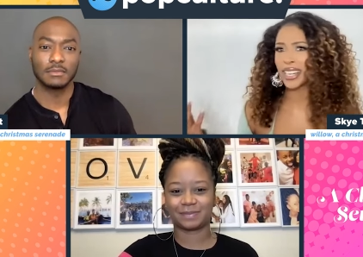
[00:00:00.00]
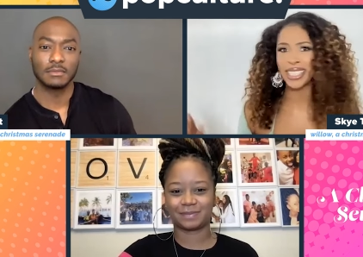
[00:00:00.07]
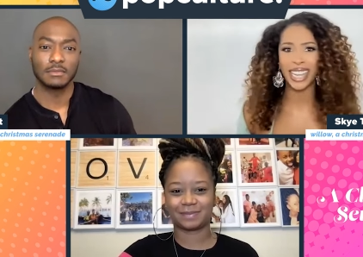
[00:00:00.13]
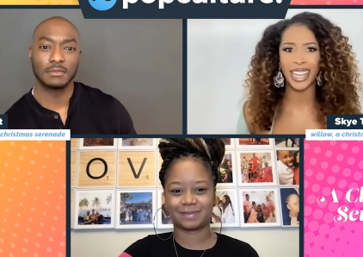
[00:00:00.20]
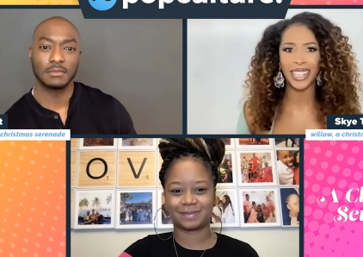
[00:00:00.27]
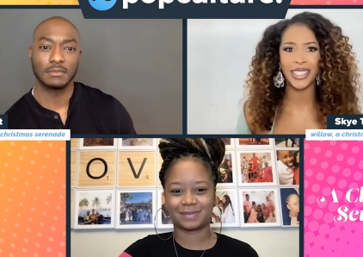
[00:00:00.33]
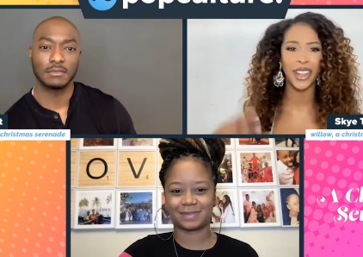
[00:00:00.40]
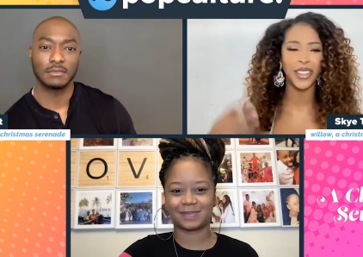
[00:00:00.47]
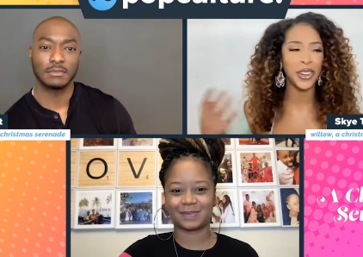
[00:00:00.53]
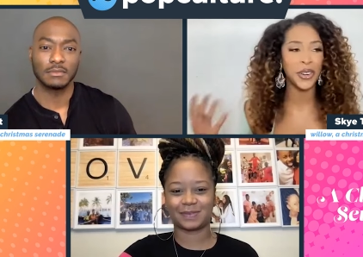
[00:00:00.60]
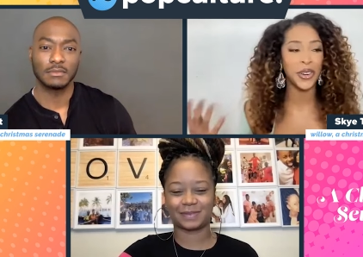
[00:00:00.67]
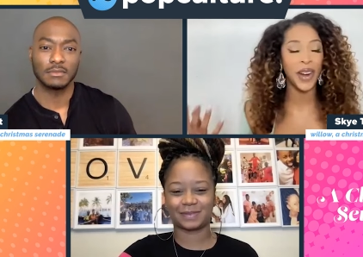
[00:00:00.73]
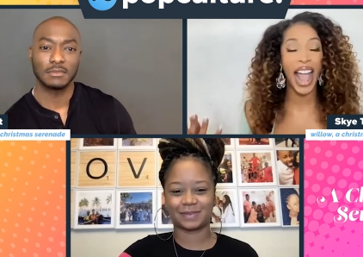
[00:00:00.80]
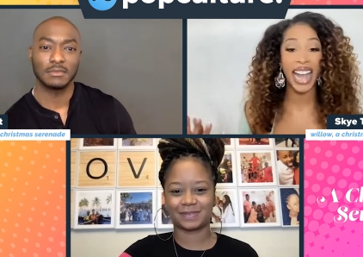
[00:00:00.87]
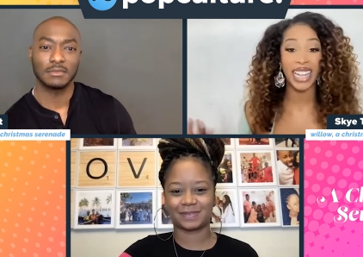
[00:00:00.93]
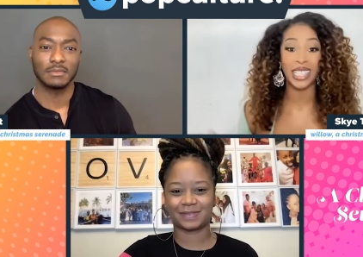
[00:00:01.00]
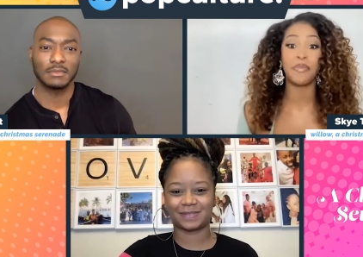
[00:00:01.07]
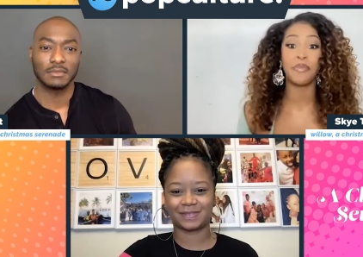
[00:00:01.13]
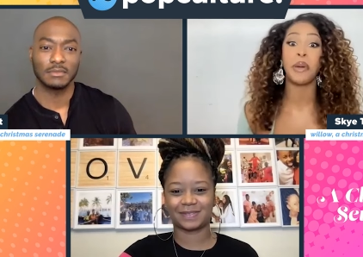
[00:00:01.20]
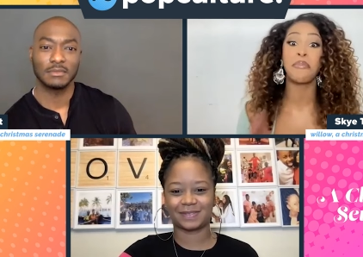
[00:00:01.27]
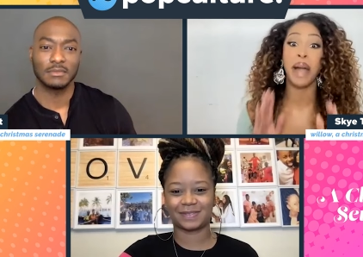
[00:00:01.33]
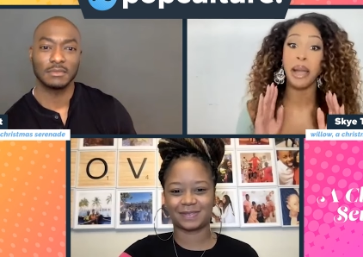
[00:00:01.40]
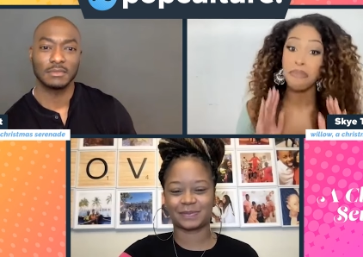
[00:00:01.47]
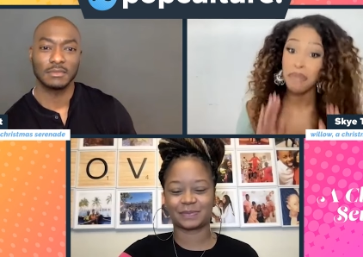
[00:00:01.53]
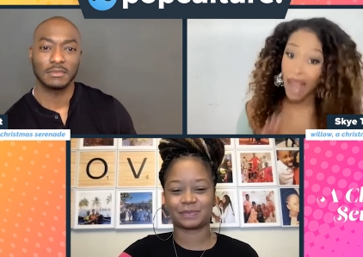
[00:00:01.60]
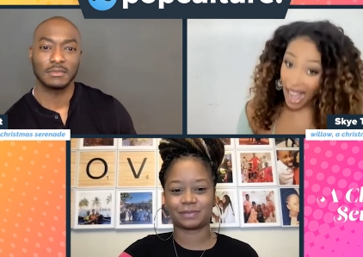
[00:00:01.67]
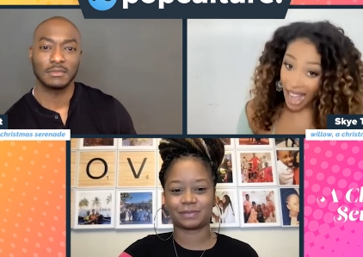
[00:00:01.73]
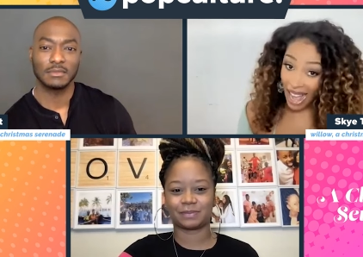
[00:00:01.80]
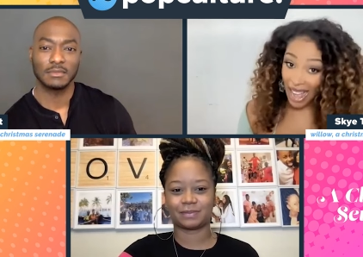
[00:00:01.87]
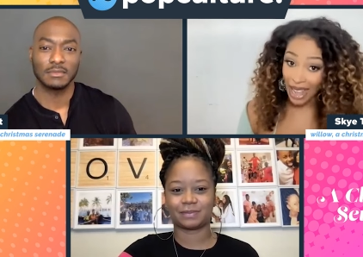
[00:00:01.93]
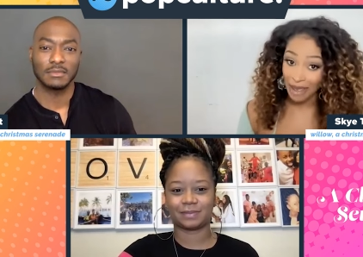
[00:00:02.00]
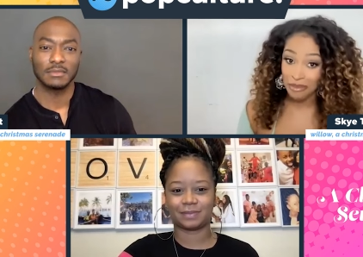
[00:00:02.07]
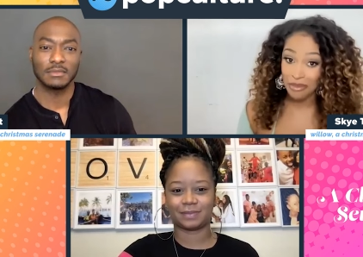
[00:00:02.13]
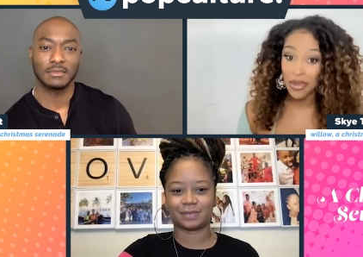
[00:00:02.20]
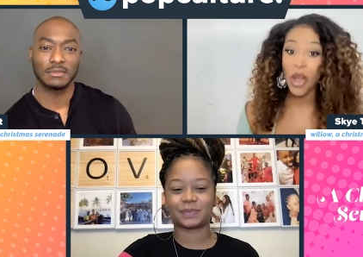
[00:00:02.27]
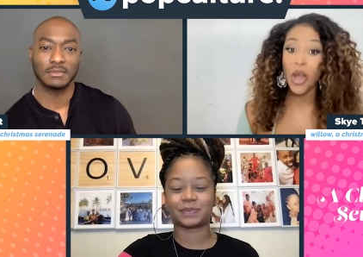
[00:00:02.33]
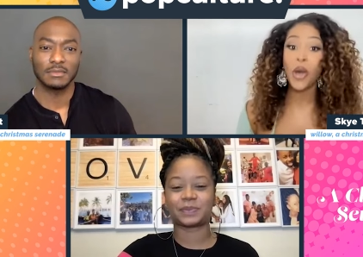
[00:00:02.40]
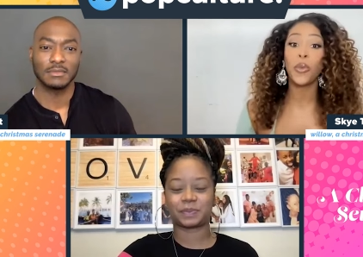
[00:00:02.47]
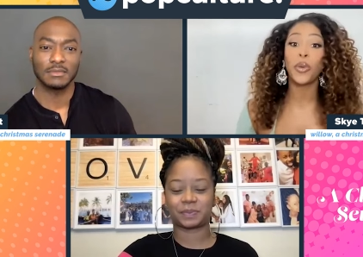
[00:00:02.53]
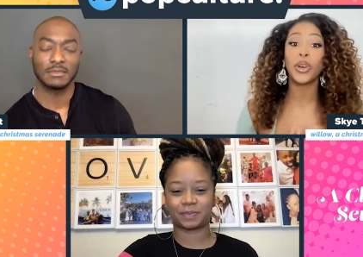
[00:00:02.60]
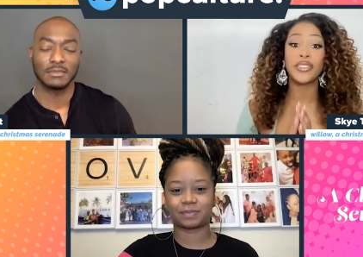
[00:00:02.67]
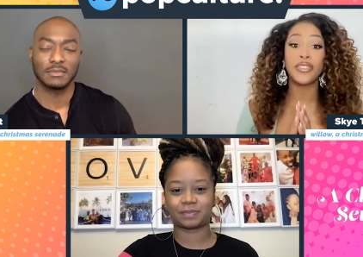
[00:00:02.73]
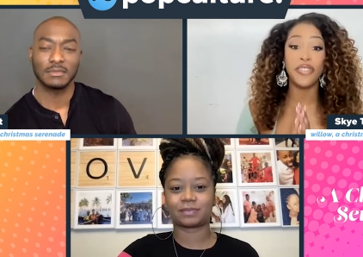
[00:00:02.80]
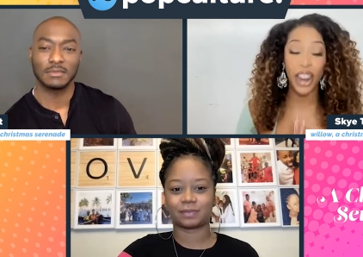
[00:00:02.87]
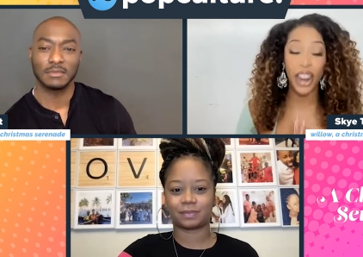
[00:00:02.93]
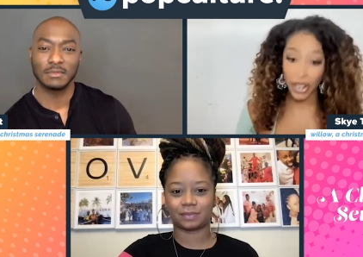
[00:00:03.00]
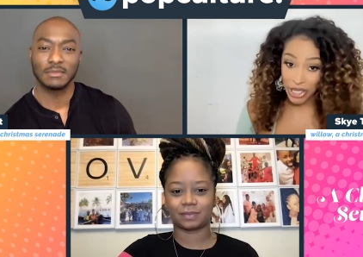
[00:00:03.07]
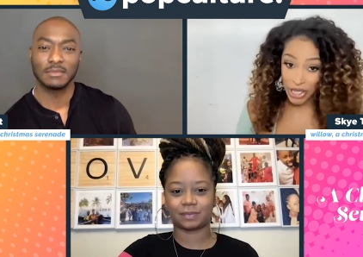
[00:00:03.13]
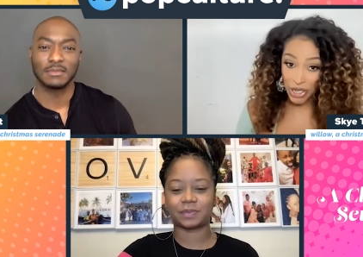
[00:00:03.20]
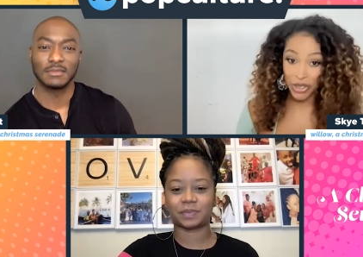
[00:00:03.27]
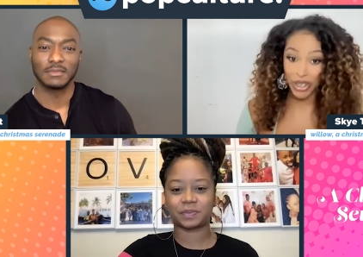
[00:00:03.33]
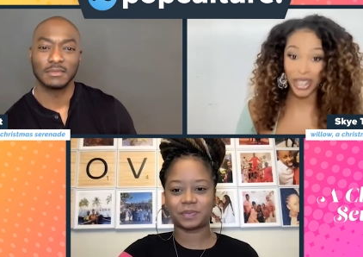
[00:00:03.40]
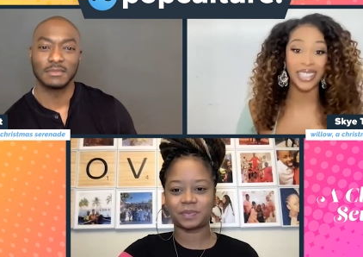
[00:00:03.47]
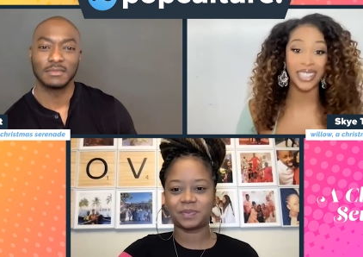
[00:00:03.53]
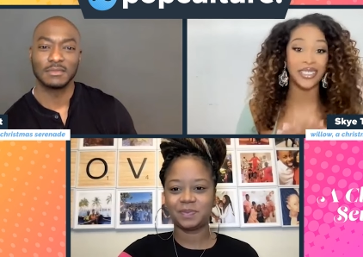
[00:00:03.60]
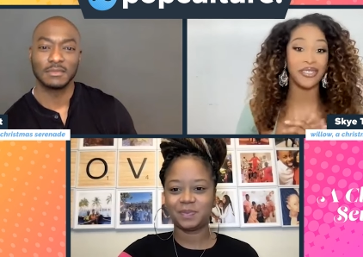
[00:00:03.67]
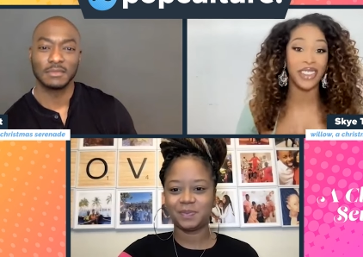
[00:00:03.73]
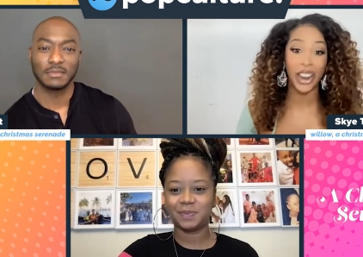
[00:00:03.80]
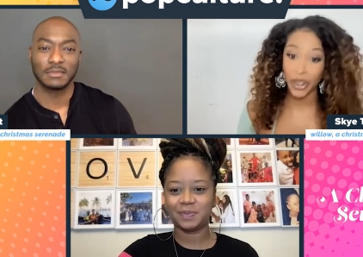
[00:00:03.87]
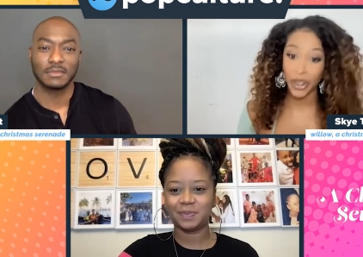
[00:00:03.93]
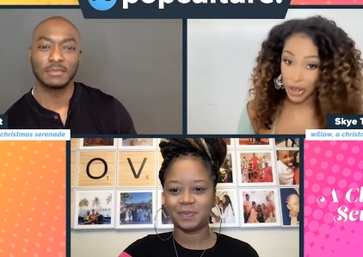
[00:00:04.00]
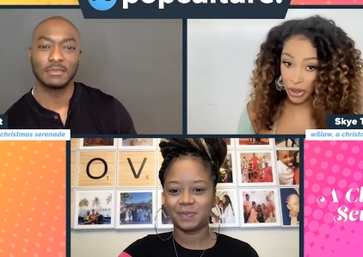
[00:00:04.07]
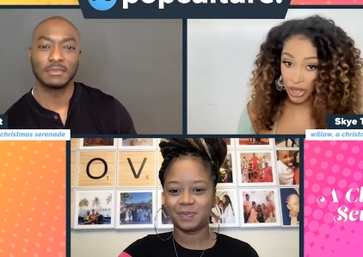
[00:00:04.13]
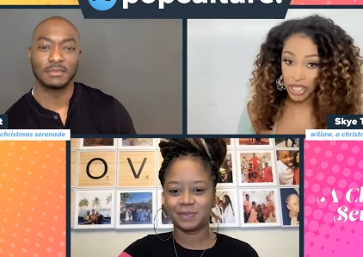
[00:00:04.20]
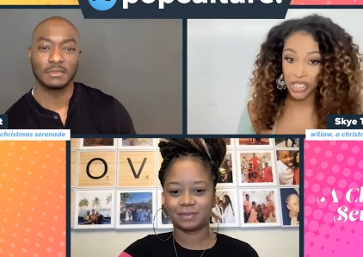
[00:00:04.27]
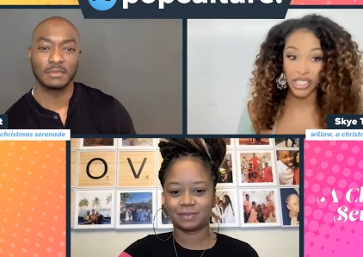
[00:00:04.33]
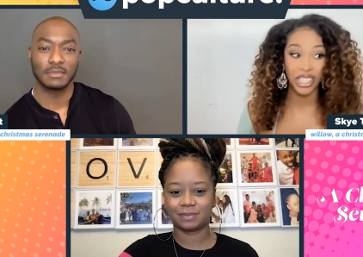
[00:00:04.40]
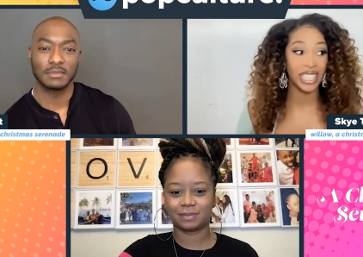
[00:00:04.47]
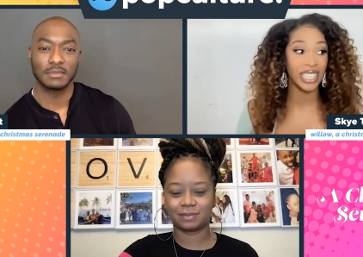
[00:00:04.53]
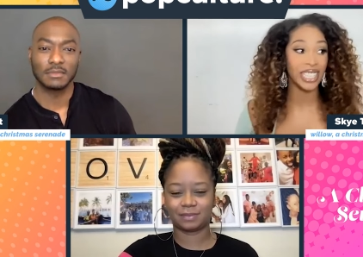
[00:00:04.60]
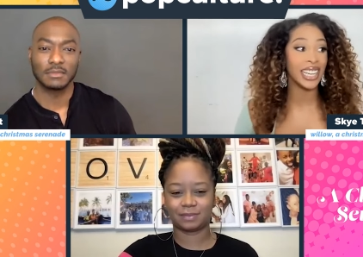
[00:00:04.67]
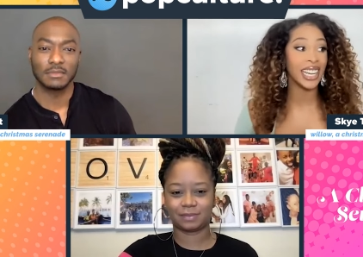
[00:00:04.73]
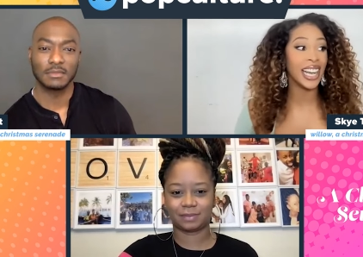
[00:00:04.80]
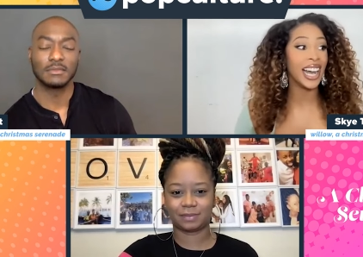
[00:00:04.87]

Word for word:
Speaker 1: and dance on the grass. But my mom was very strict, very Christian.